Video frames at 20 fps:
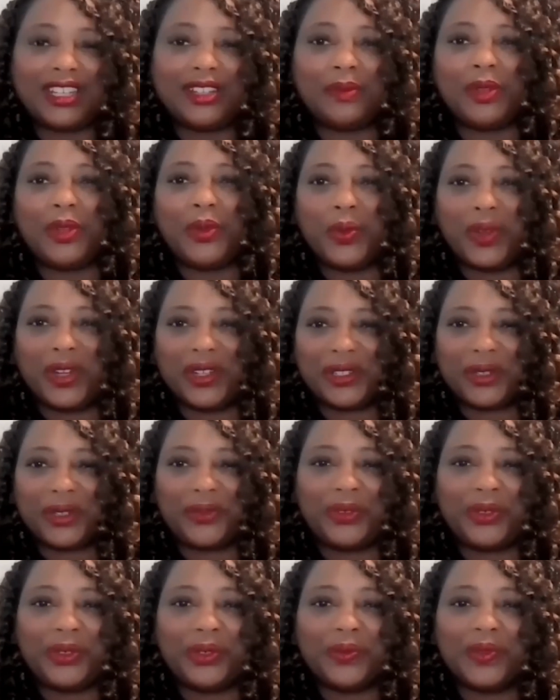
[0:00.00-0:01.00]
That'll be
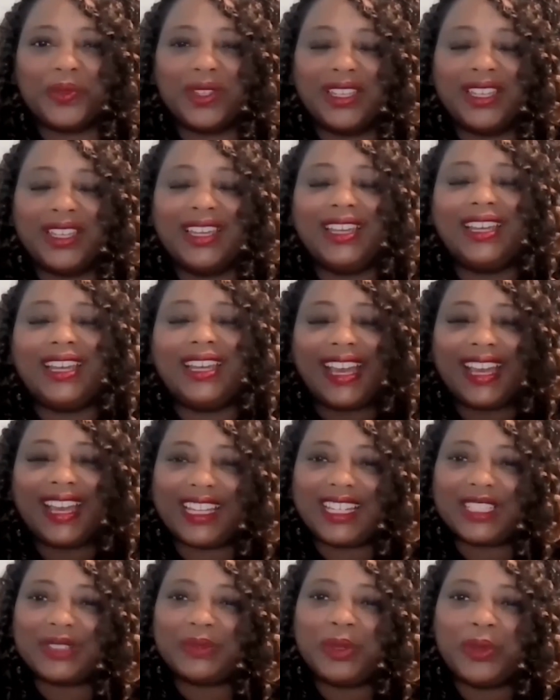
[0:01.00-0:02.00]
wonderful.
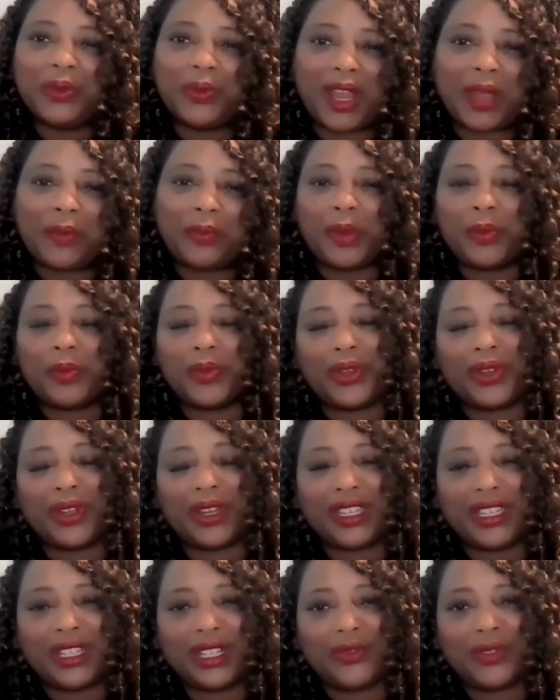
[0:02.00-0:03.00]
As we wrap up
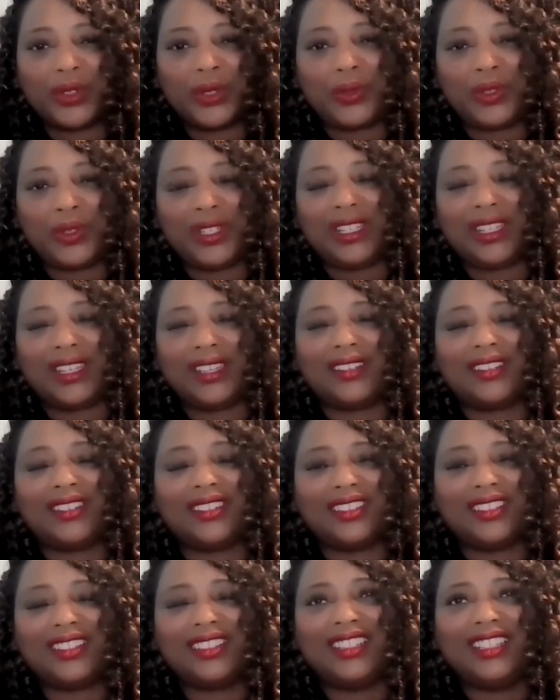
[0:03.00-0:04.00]
your interview,
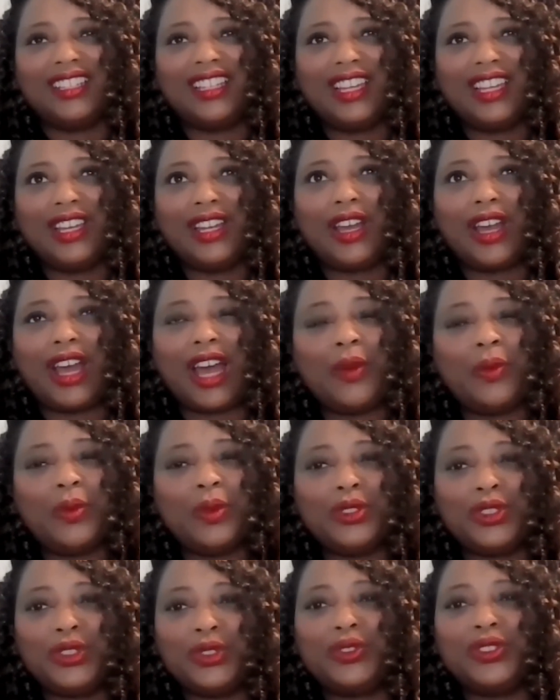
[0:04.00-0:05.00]
DeAnna, mm-hmm. I
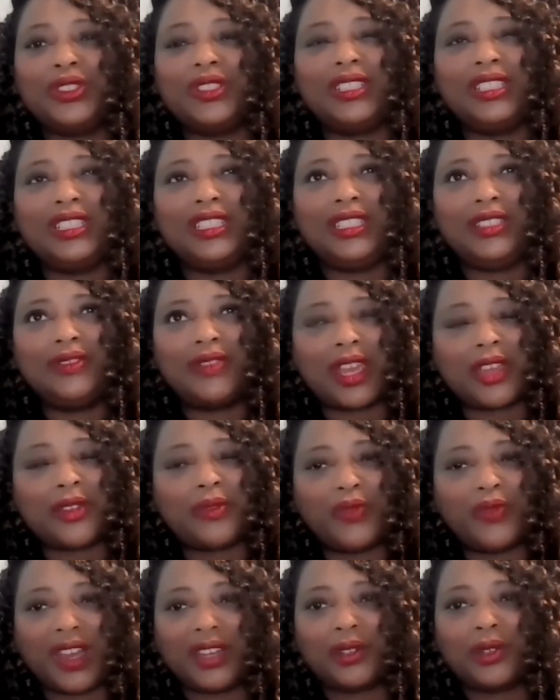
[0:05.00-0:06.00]
want you to leave
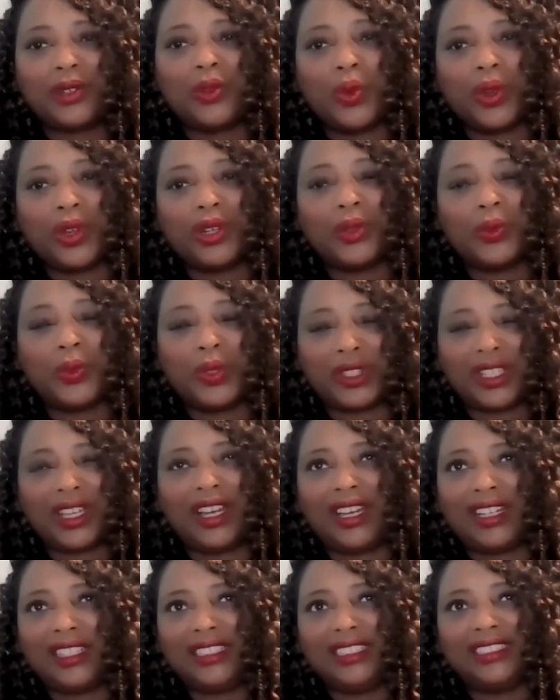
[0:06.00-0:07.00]
a final word with
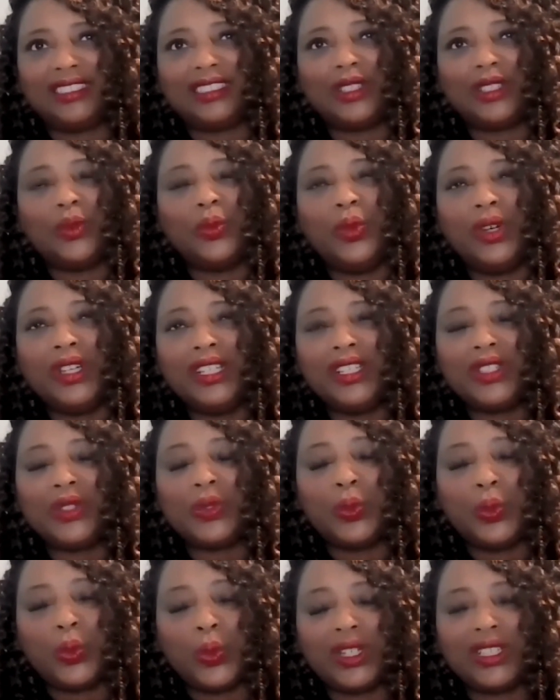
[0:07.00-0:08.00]
the audience. What
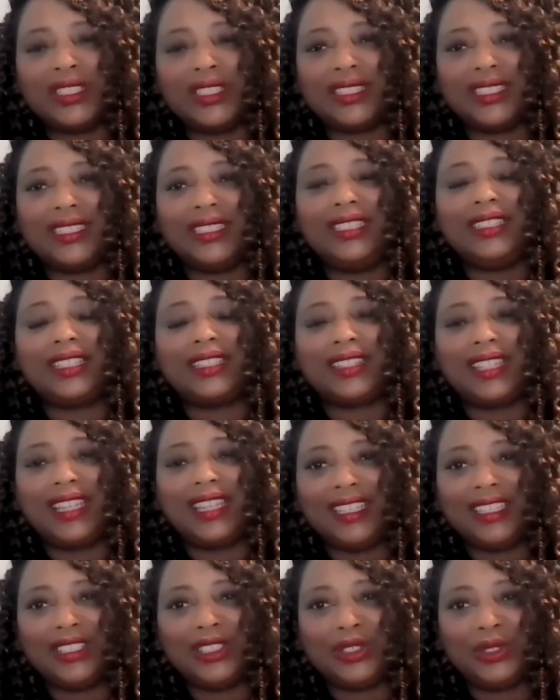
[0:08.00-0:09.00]
is one thing that
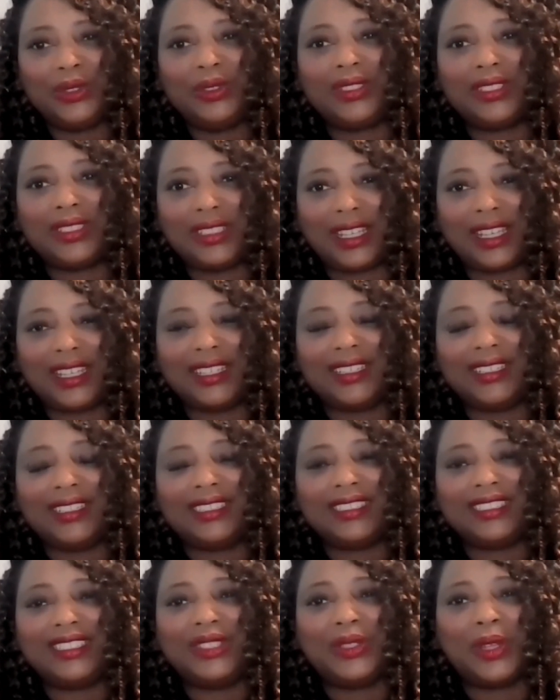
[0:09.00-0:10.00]
they can do
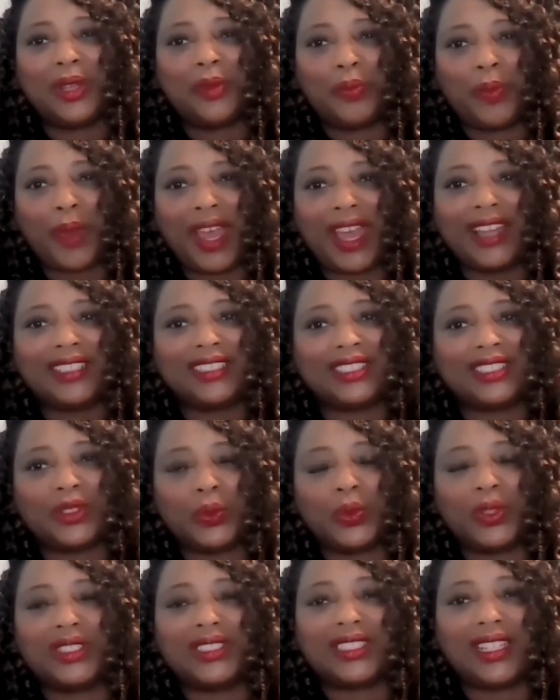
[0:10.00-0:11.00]
today to impact
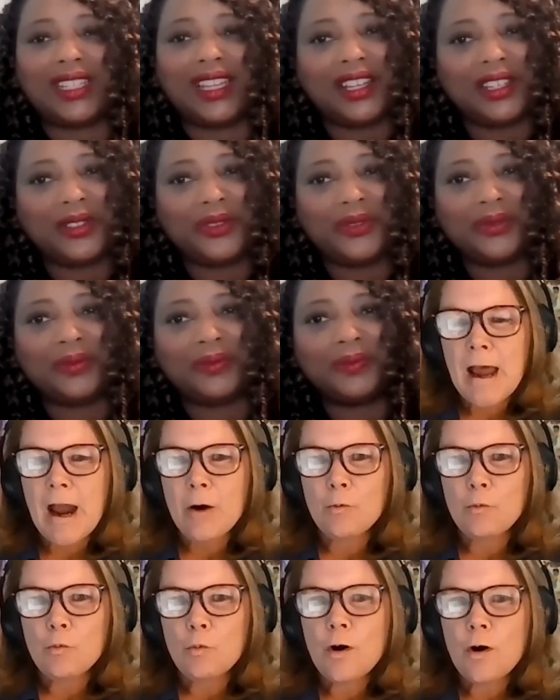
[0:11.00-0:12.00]
someone's life?
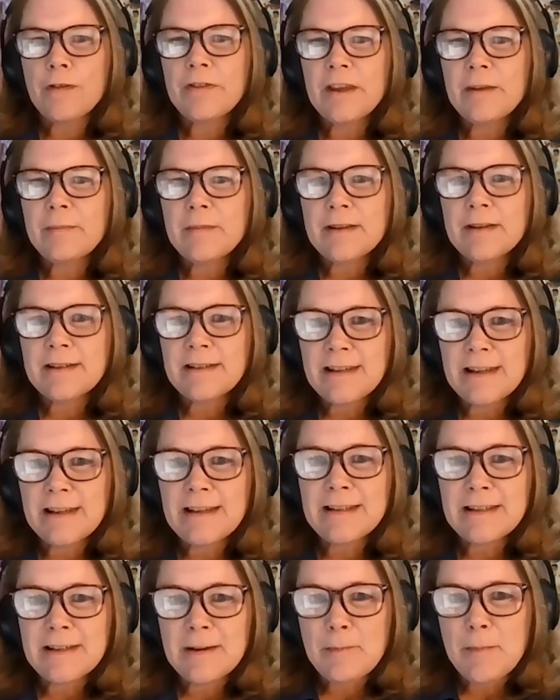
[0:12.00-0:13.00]
I want them to see
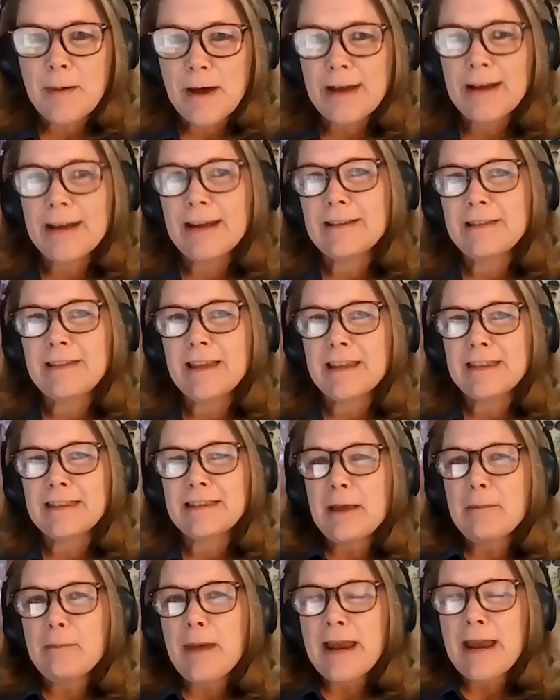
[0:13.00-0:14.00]
somebody that
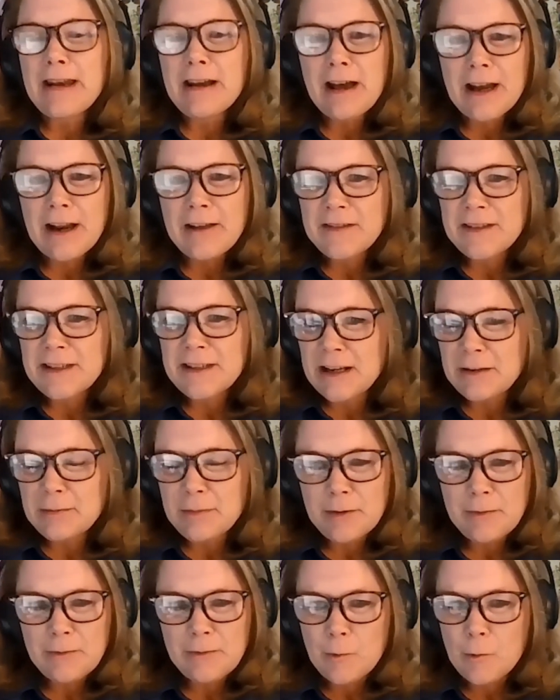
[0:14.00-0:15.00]
they may not have seen
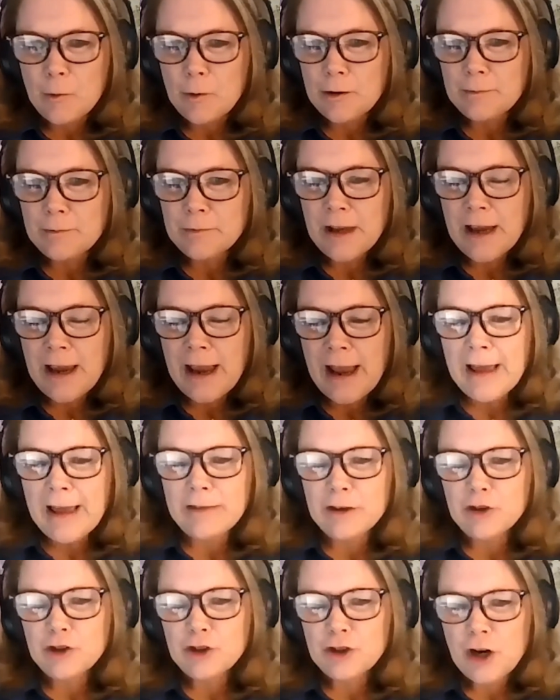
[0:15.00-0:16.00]
before.
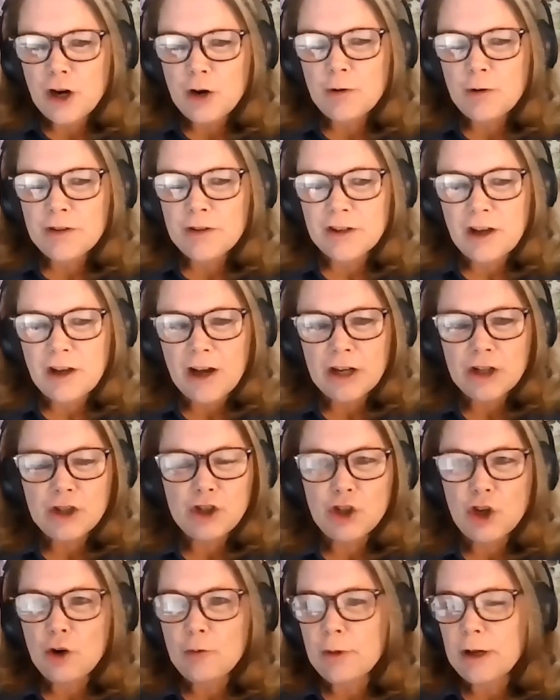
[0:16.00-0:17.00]
And you start with God,
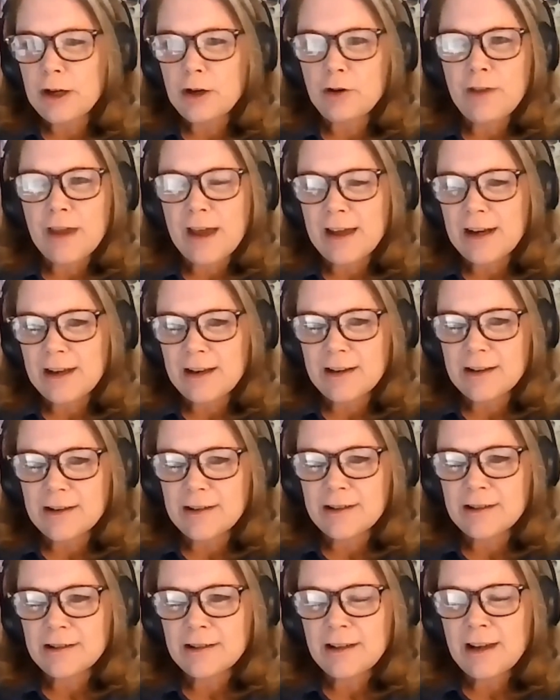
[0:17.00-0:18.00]
show me who that
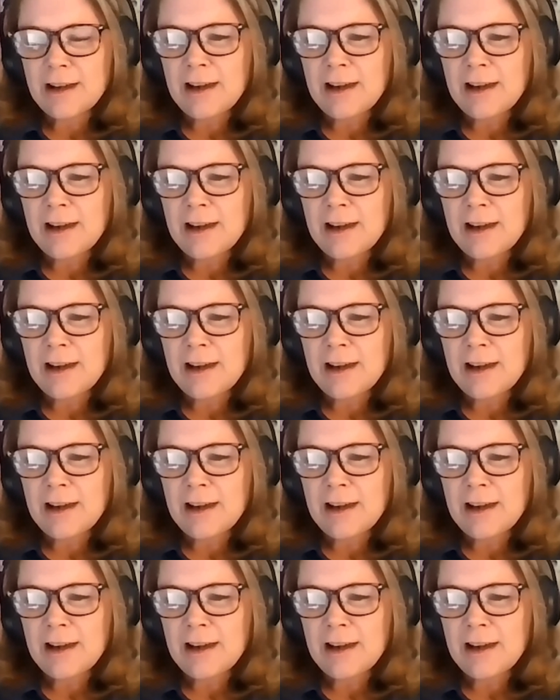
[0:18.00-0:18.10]
is.